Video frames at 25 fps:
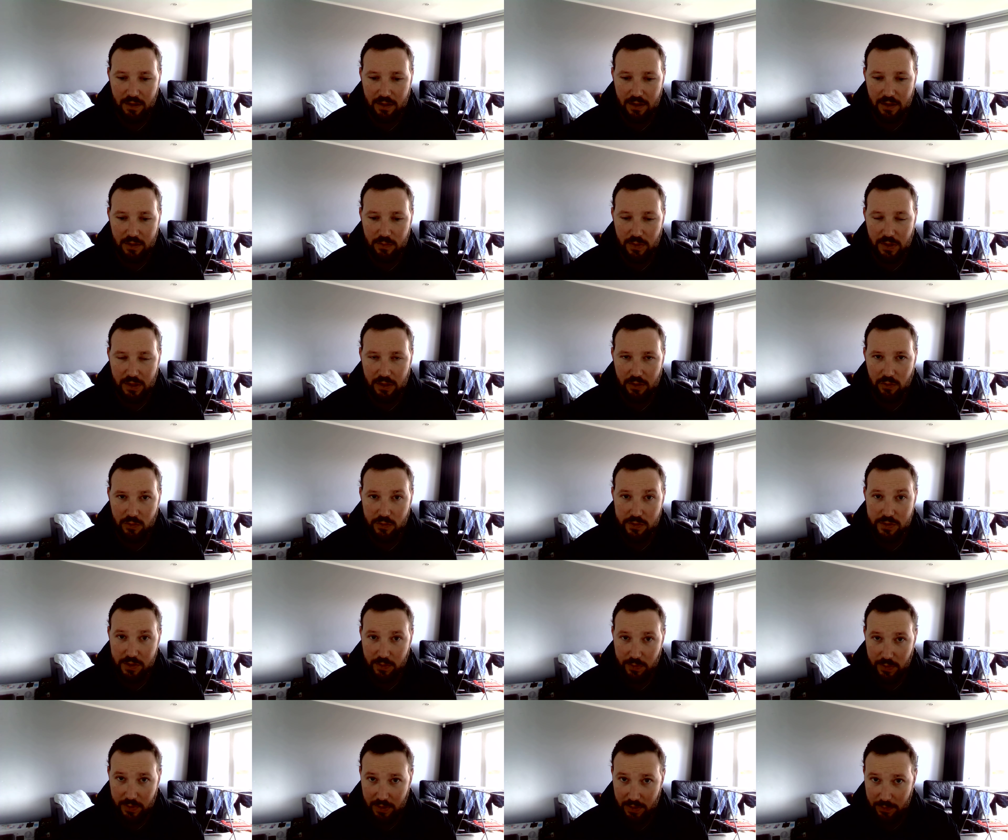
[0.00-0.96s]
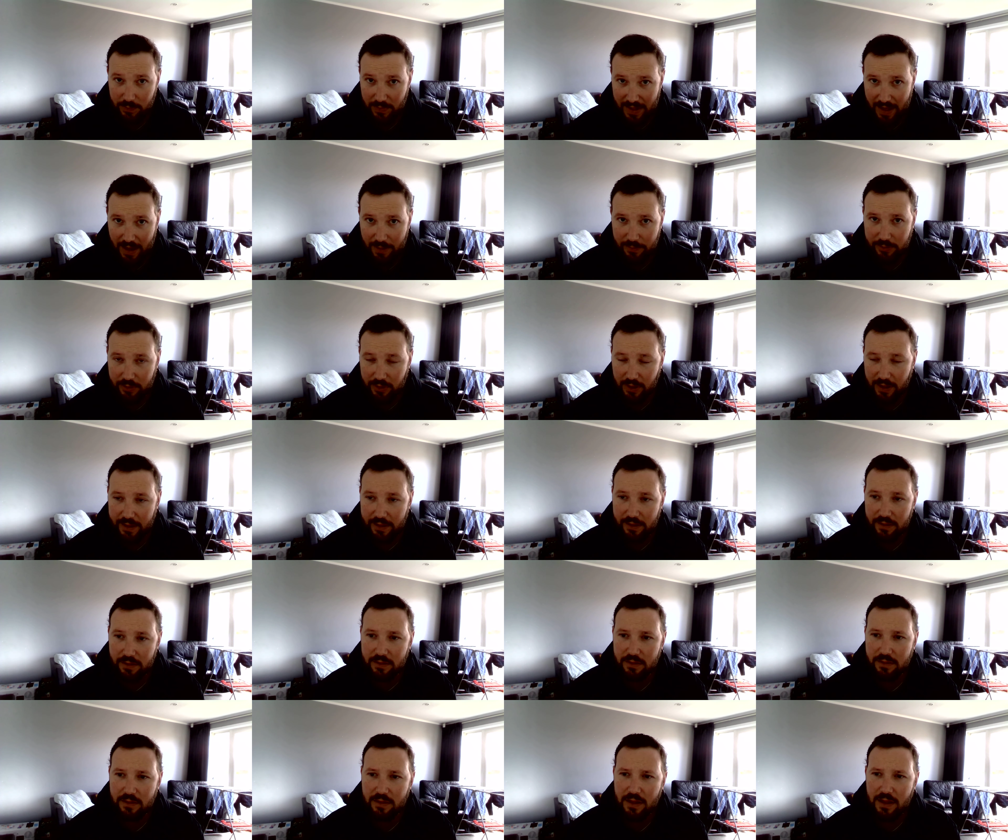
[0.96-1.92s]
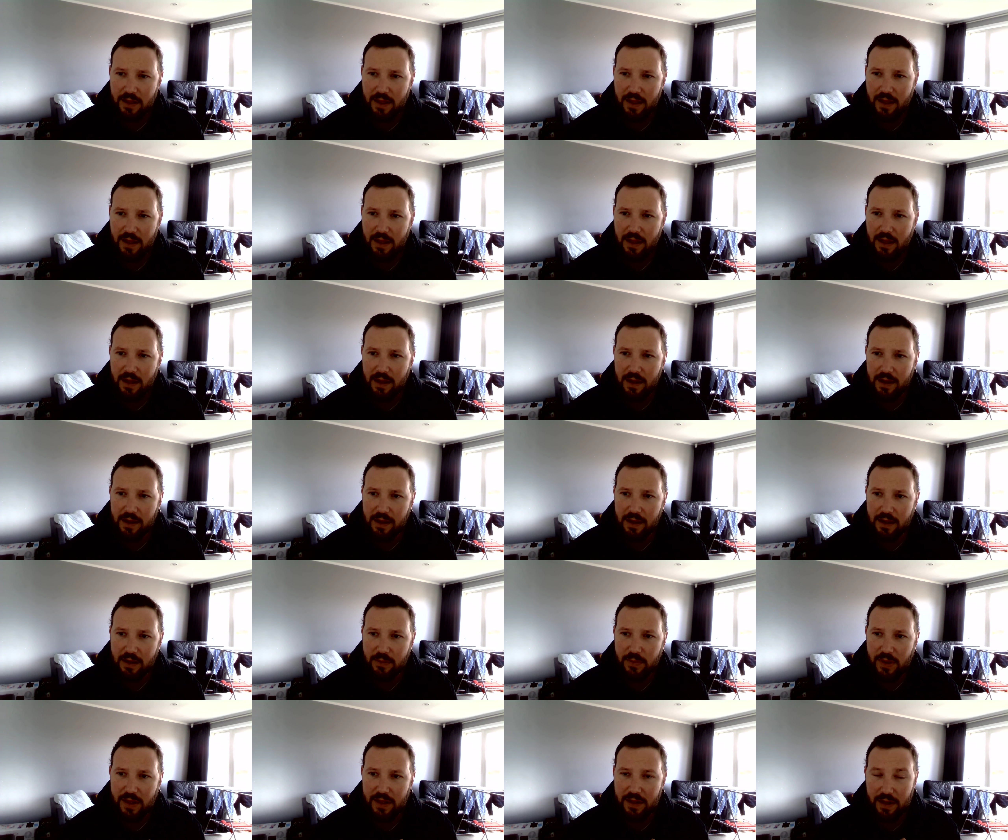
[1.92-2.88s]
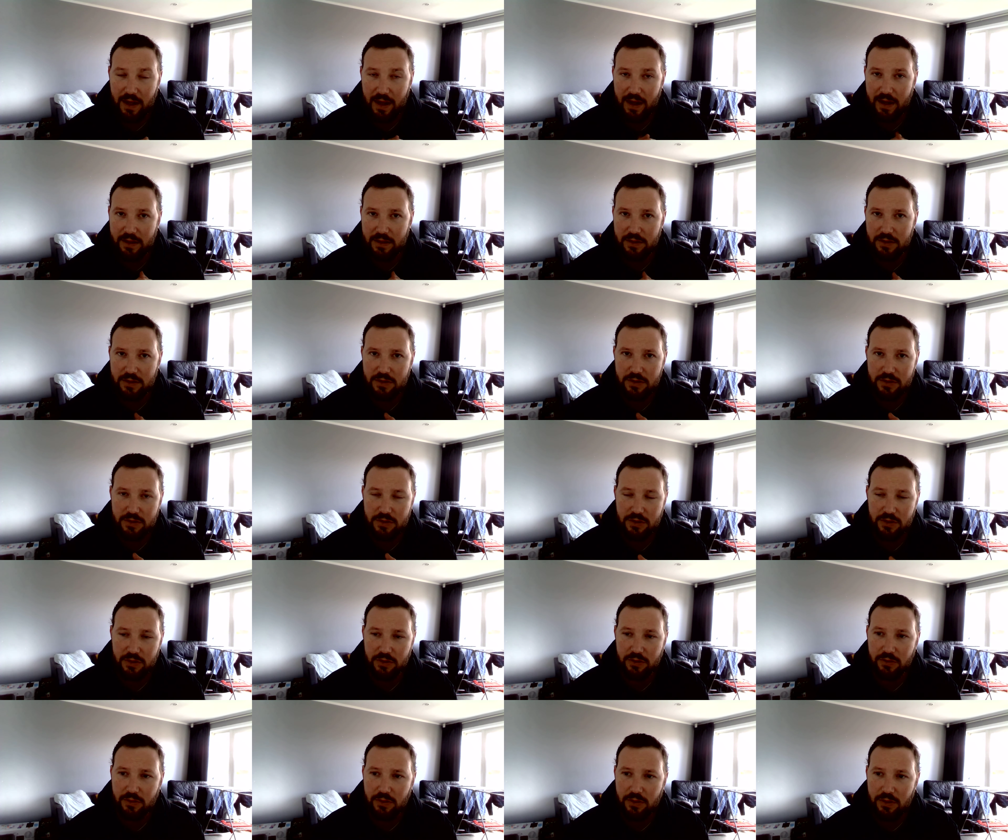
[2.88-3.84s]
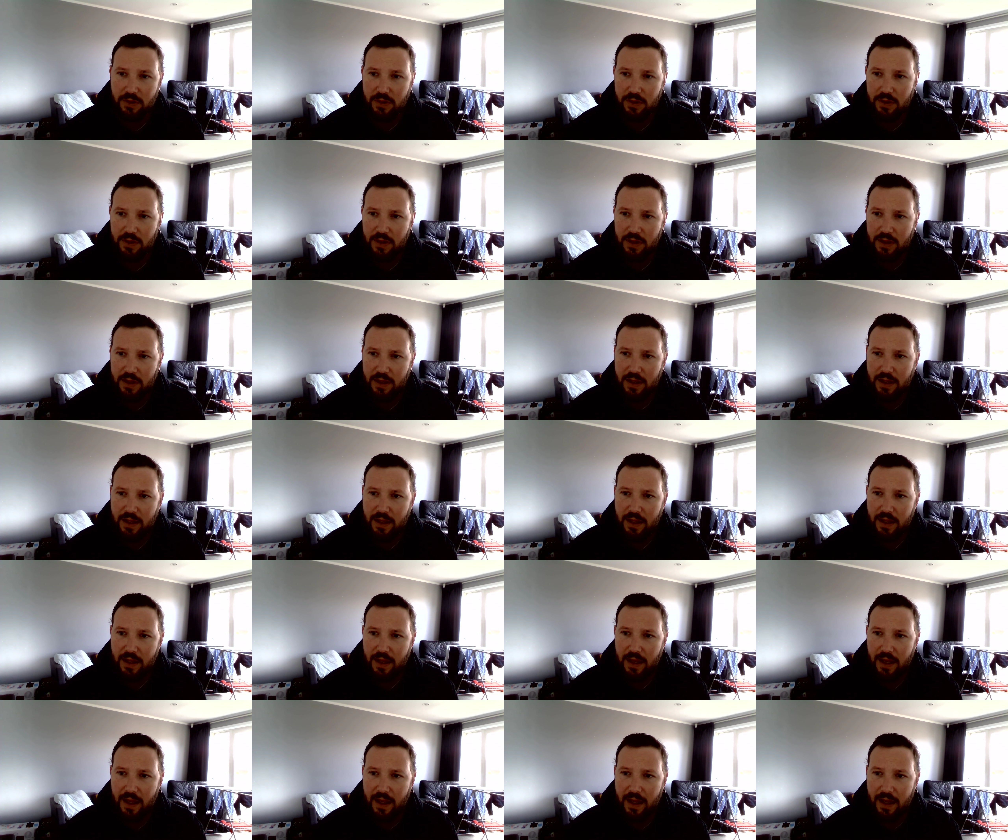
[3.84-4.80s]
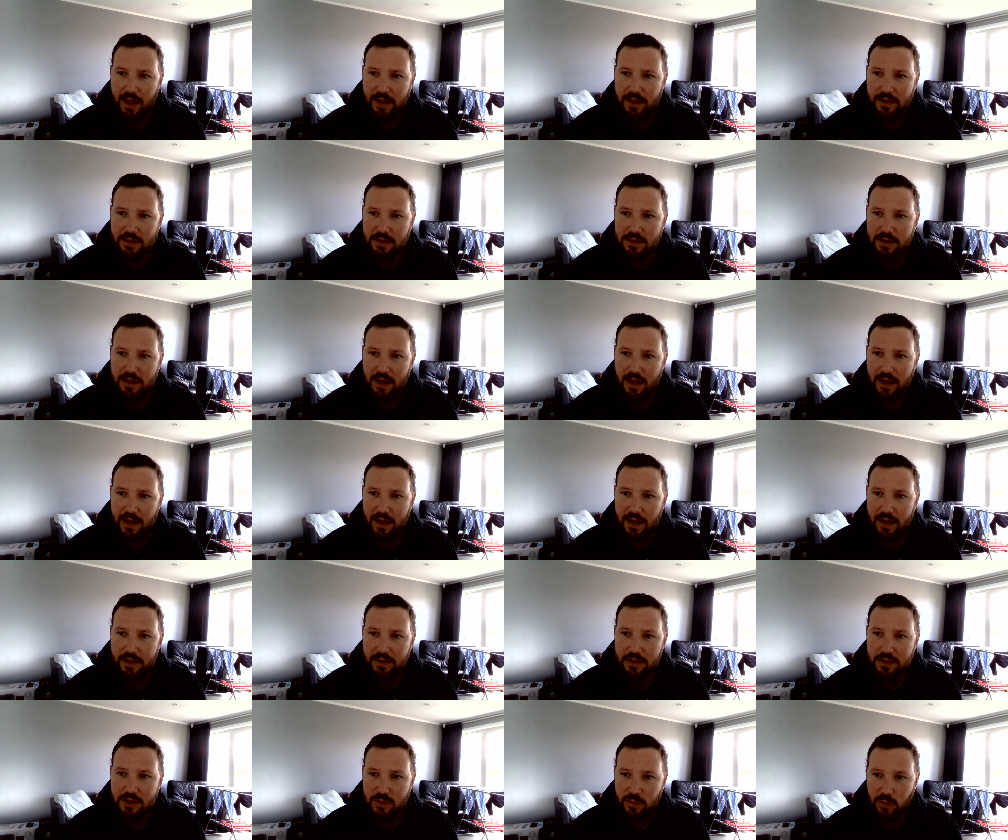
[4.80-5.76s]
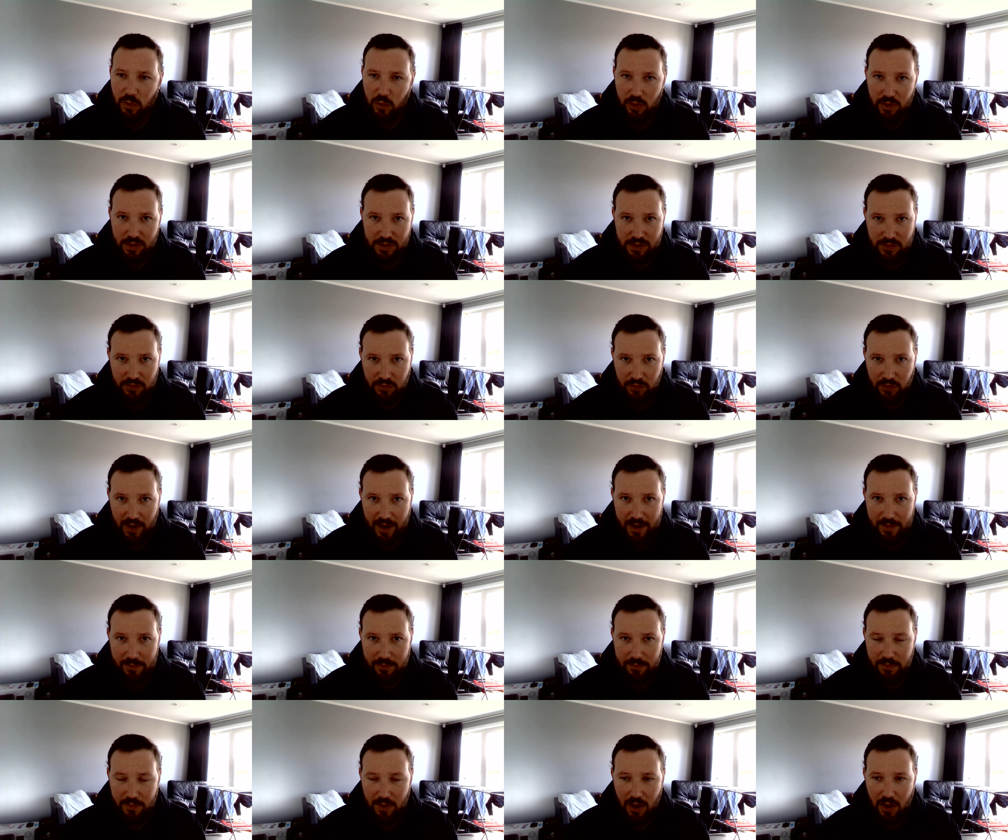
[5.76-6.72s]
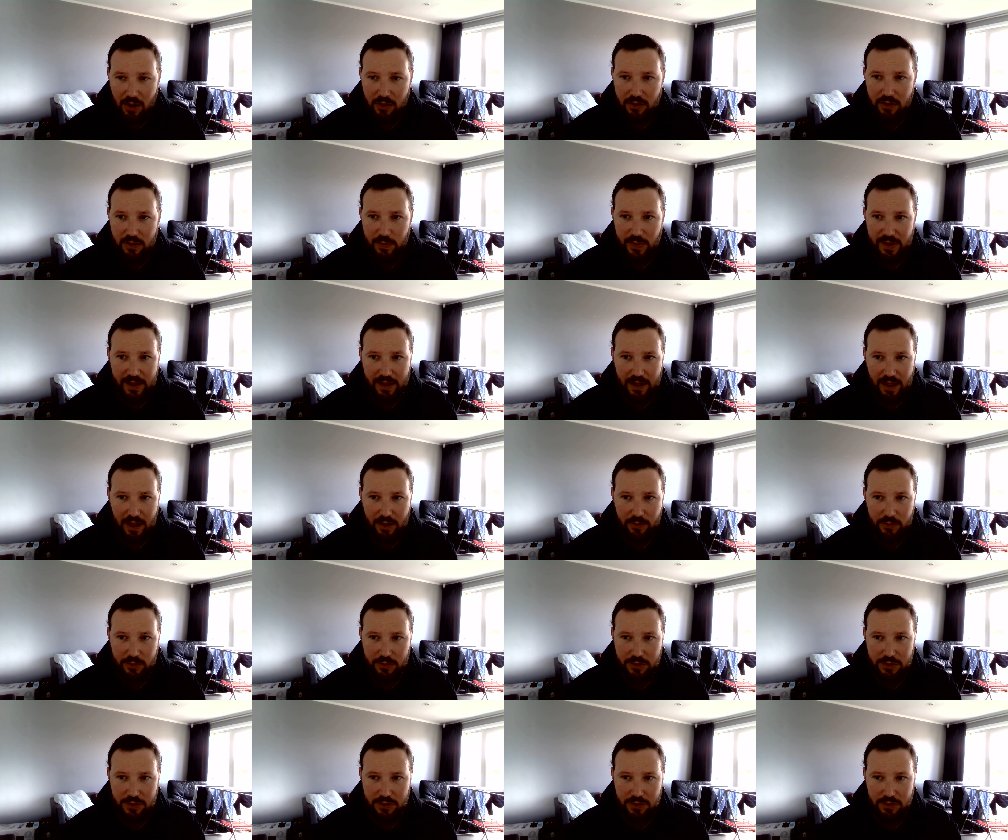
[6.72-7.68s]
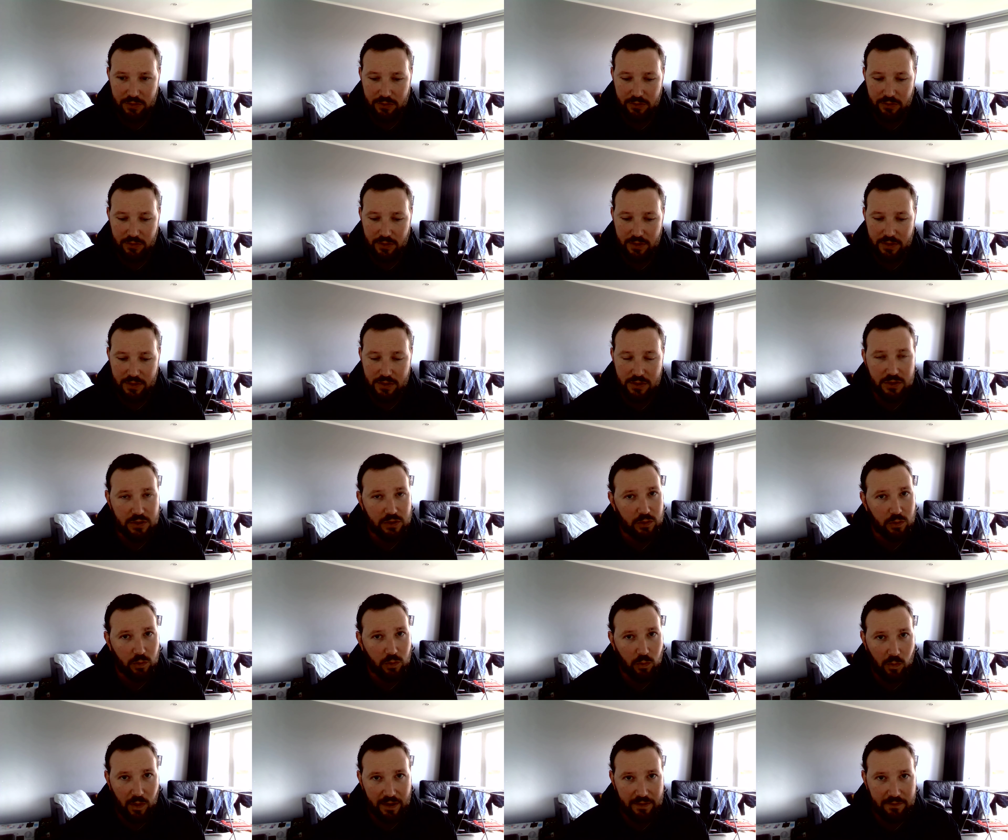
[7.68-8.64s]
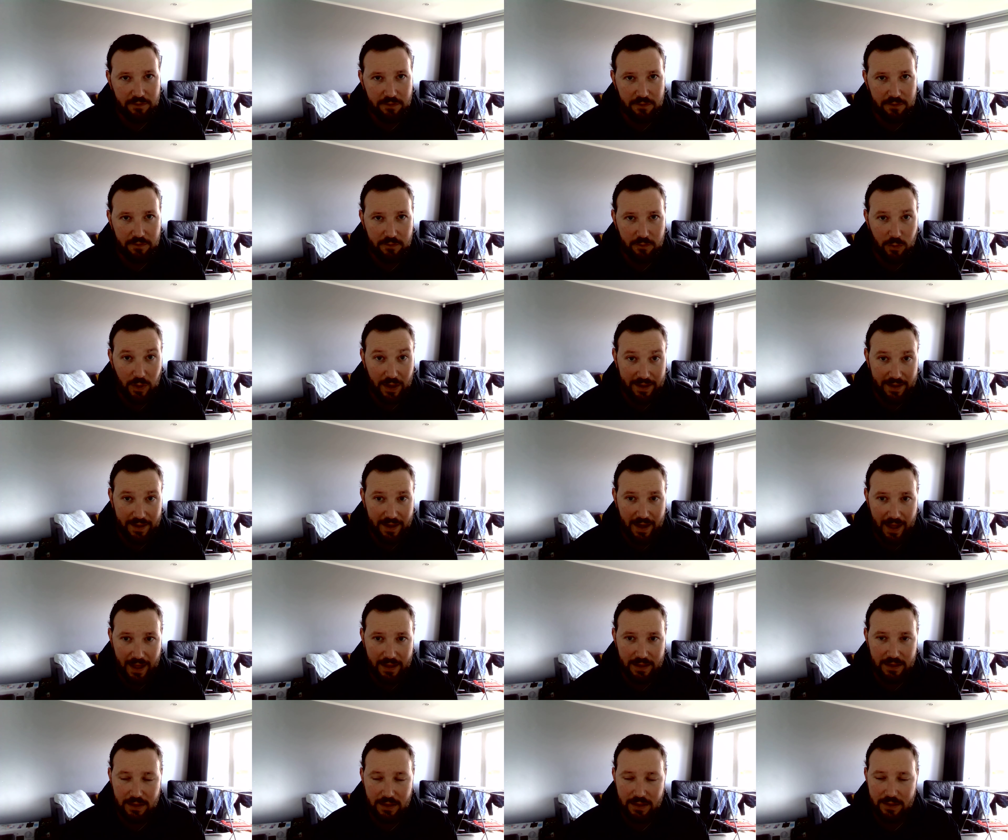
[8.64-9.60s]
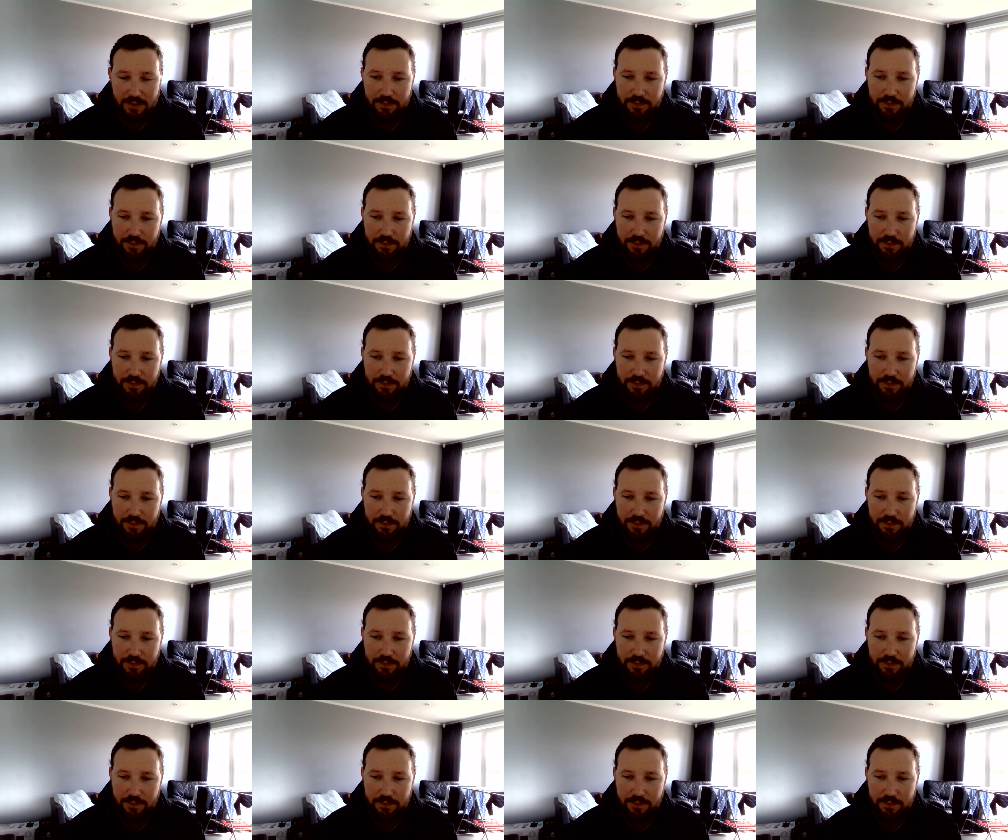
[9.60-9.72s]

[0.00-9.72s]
be upgraded and added to, and the smallest frame only being able to install one hull,